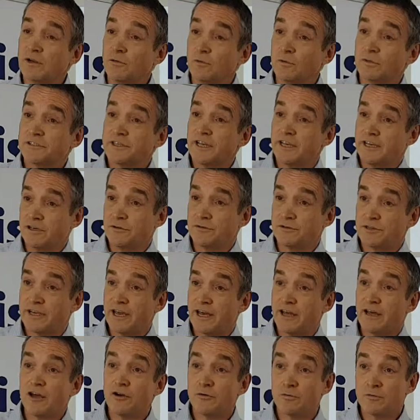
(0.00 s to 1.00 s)
long it will take you
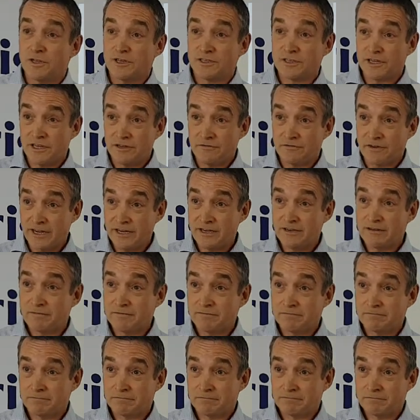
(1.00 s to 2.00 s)
to get home this
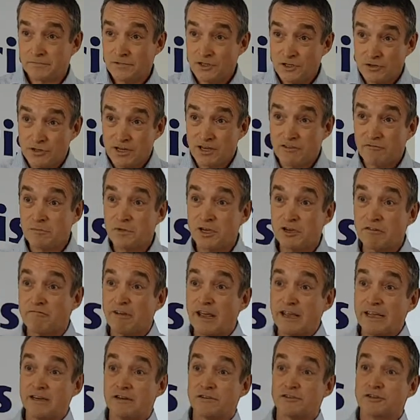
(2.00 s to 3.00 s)
evening, you'd give me
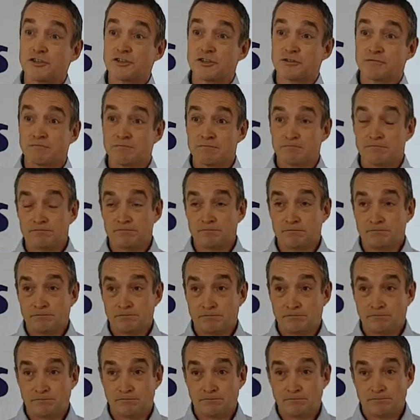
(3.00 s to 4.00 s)
a range.
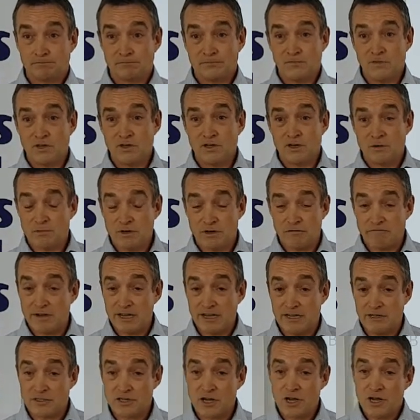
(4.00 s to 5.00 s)
You'd give me a
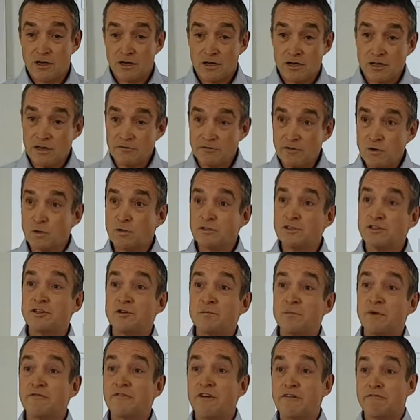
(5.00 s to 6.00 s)
range. And if you
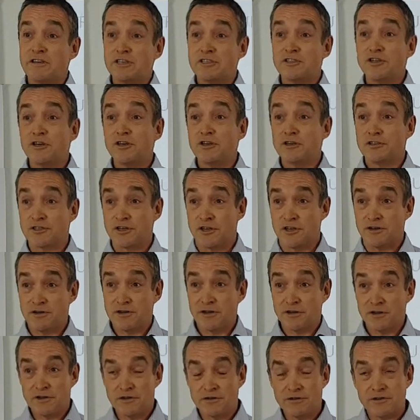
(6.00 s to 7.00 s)
wanted to be very
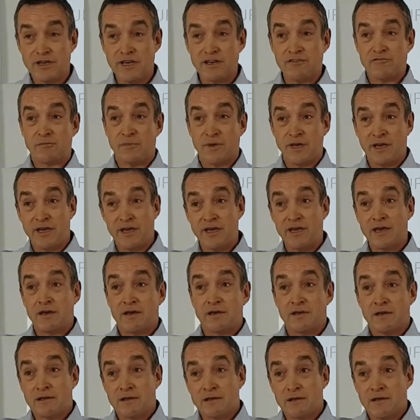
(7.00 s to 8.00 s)
certain, you'd give
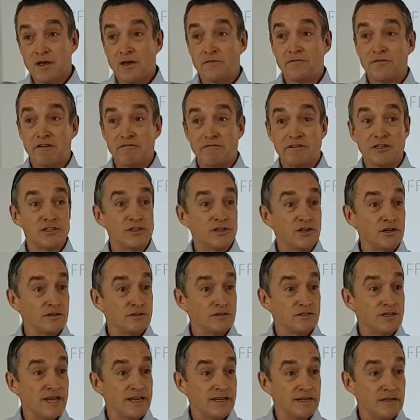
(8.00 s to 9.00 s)
me a very
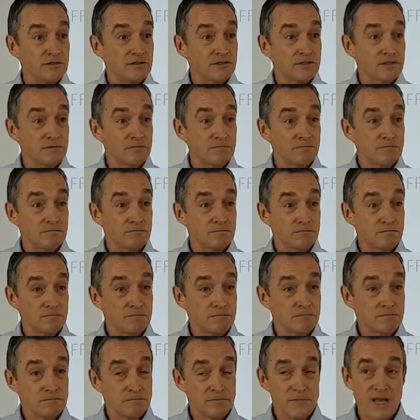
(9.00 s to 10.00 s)
certain date.
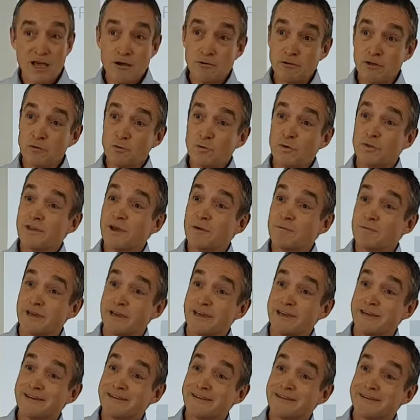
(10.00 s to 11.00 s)
How long would that
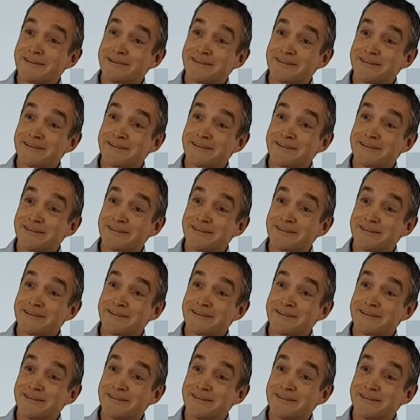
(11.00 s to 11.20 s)
be?